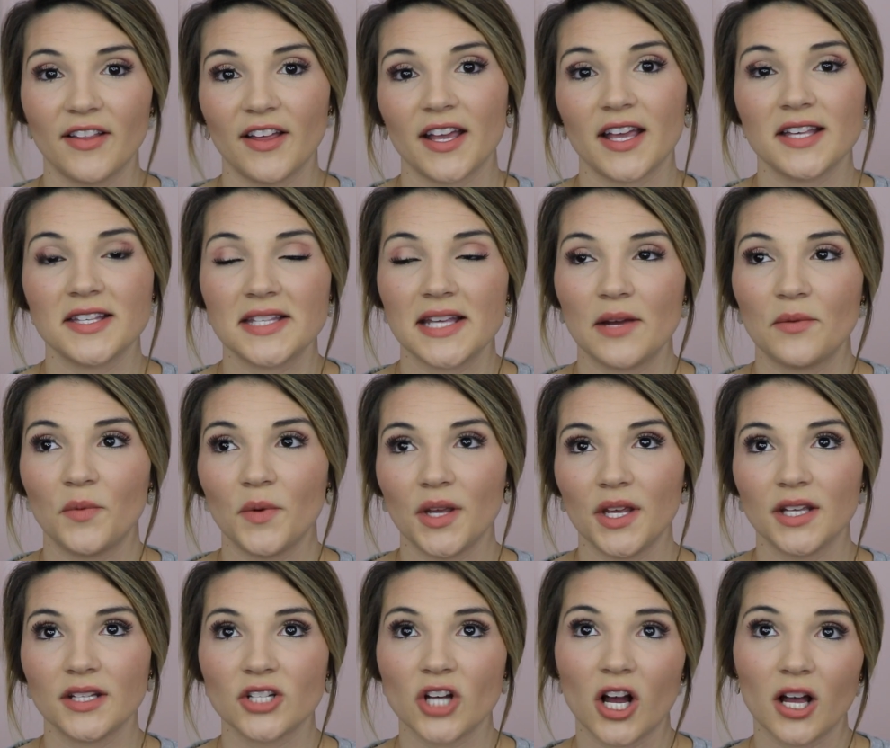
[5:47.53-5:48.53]
Like I said,
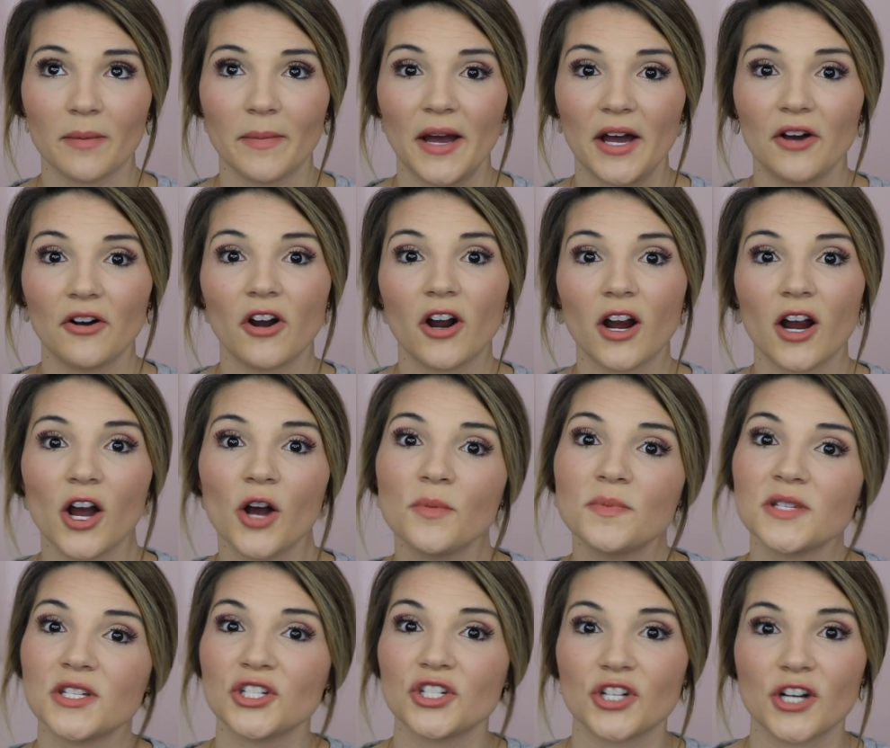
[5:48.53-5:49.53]
we talk about our
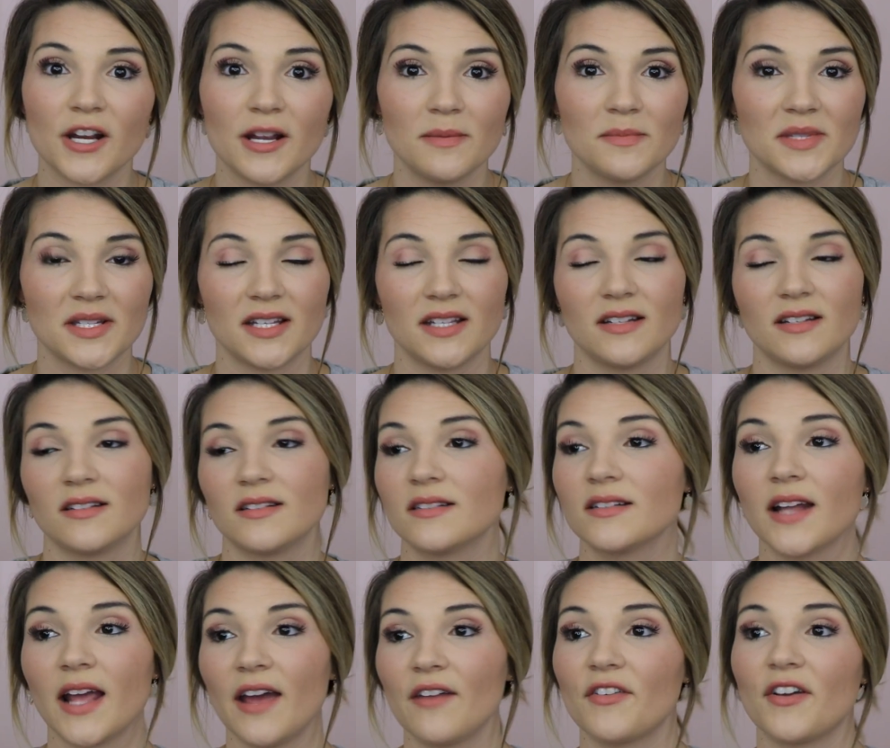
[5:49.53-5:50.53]
hopes and dreams and
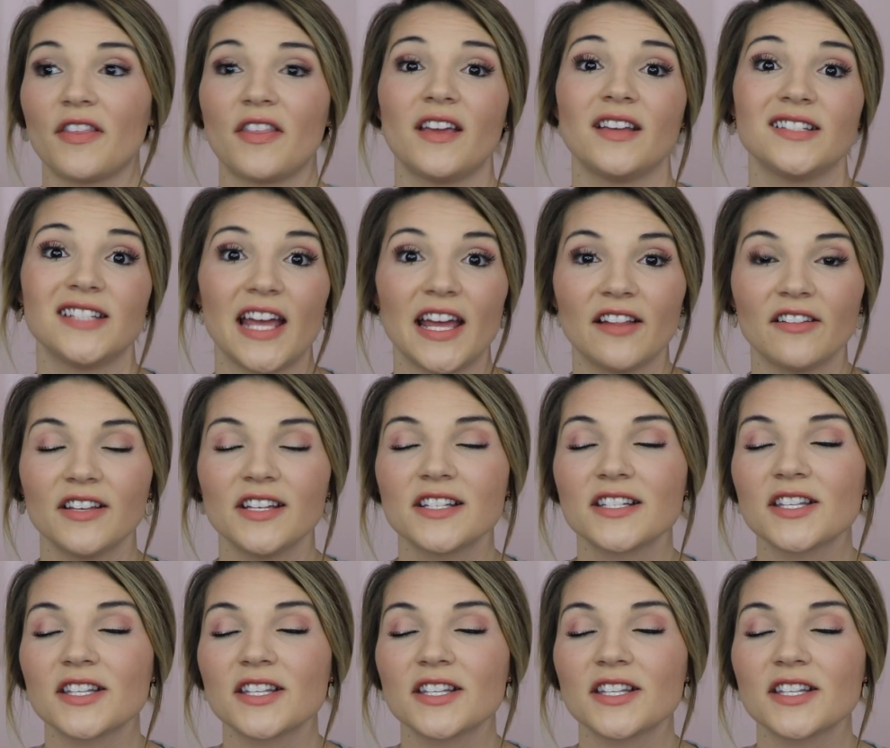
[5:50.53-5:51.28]
everything daily.